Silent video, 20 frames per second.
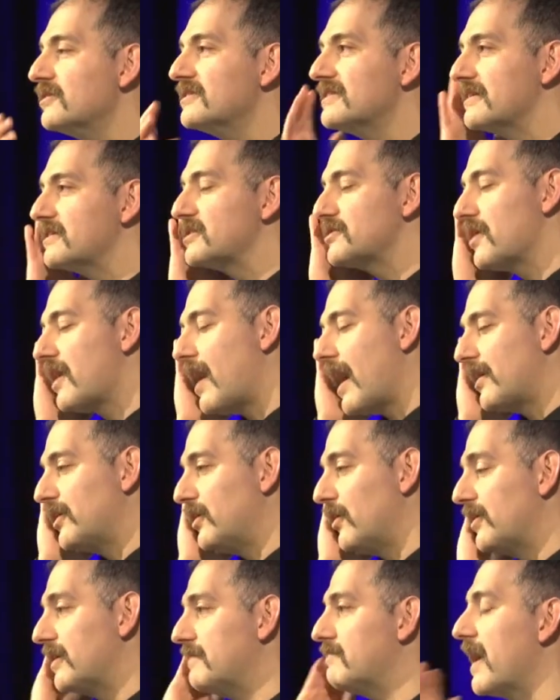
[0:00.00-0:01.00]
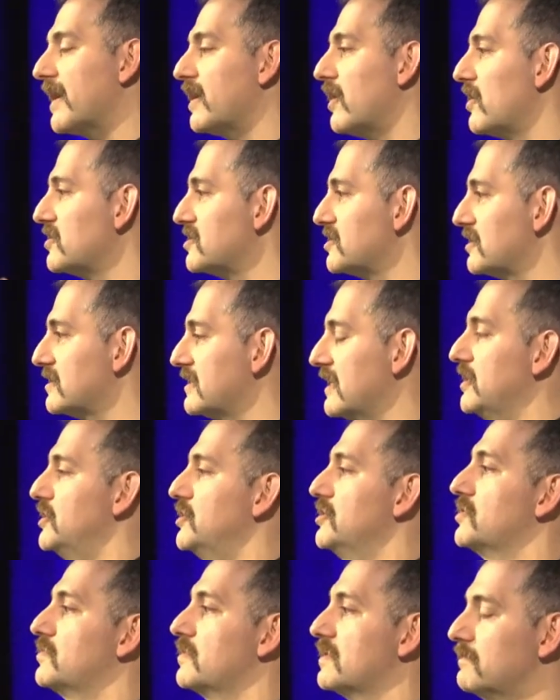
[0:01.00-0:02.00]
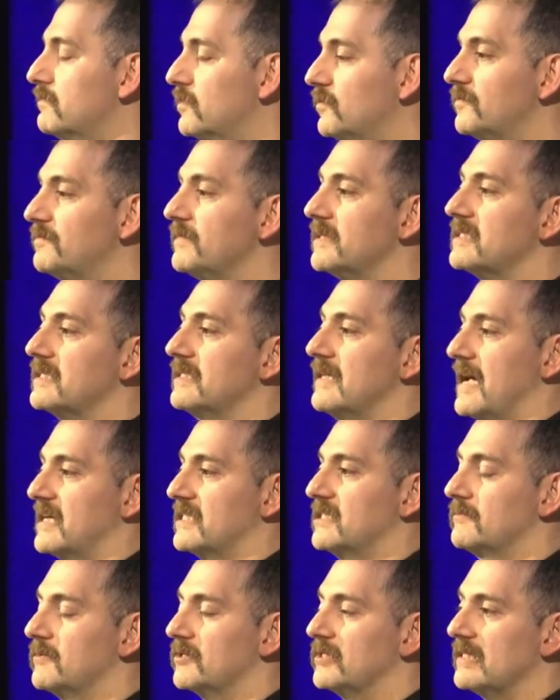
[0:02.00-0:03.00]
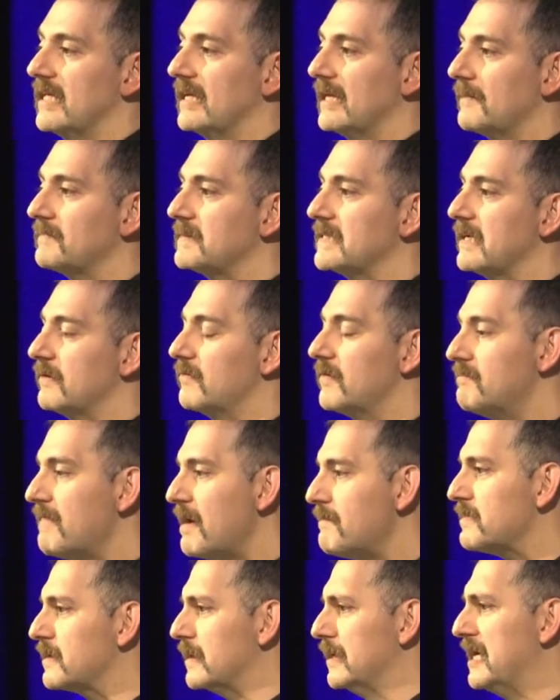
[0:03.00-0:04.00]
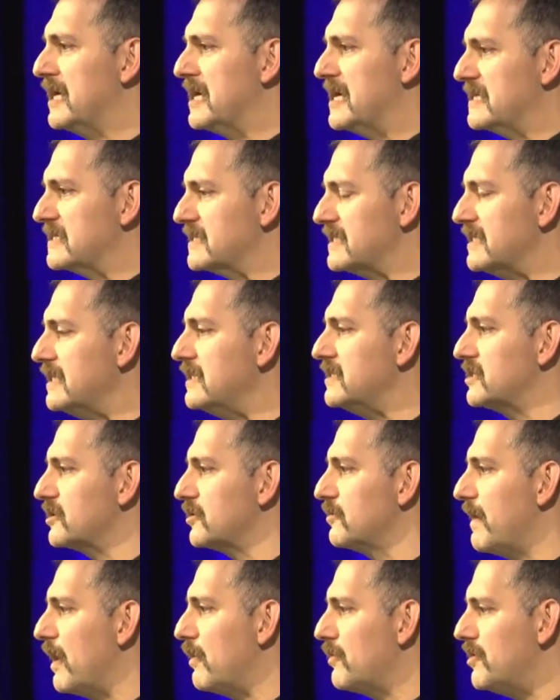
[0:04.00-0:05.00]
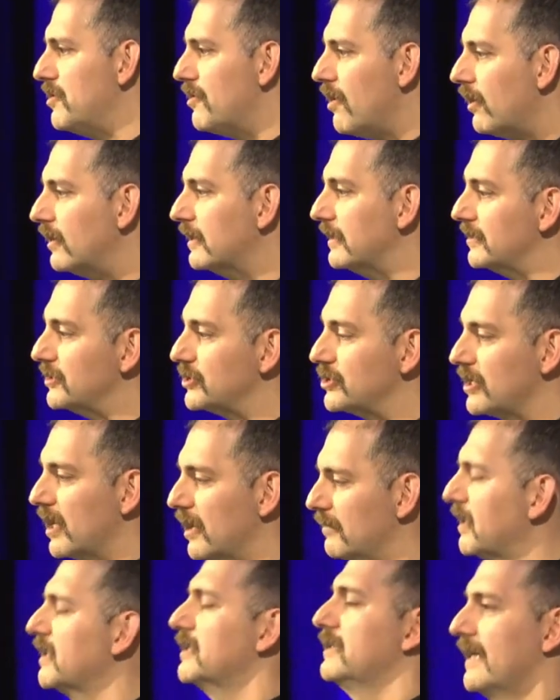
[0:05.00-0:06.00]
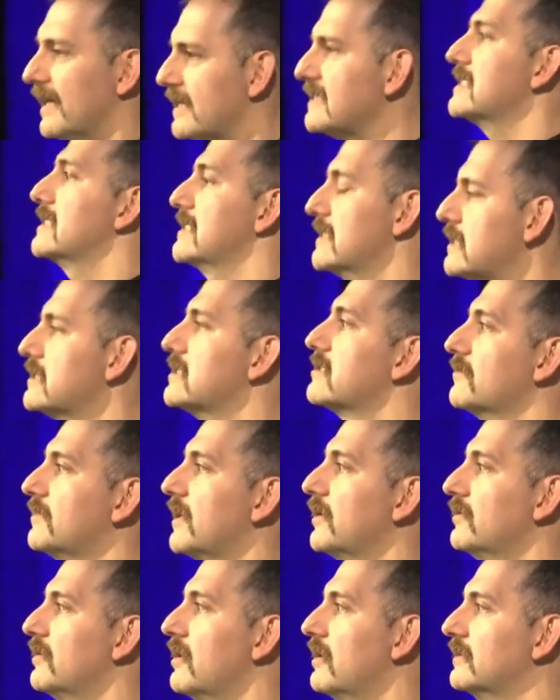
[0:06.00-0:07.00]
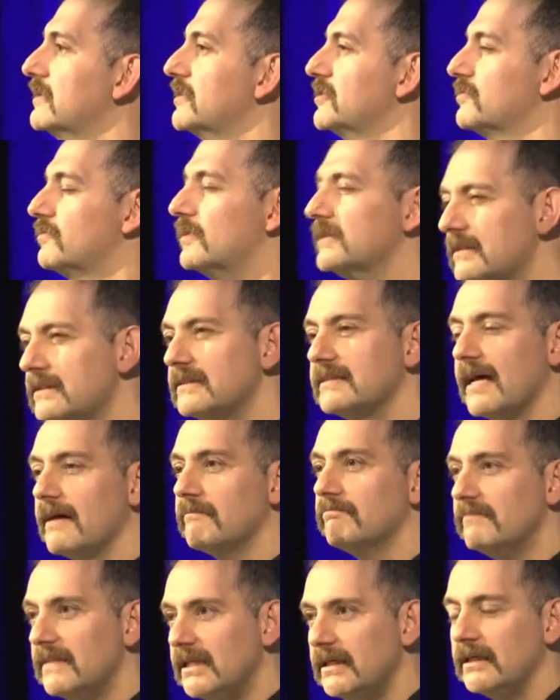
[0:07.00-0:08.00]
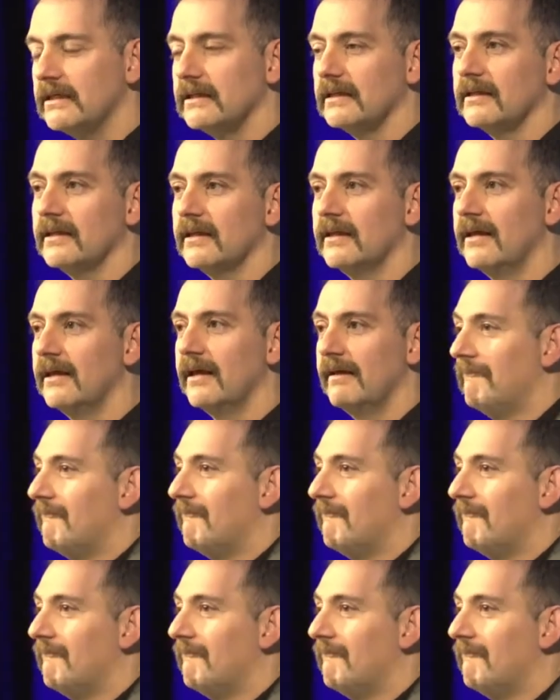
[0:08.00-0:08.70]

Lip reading: learned it, in my consultations with movements and experts, they kept saying, remember, seeds are about knowledge. And I'm like, yes, seeds are about knowledge. What does that mean?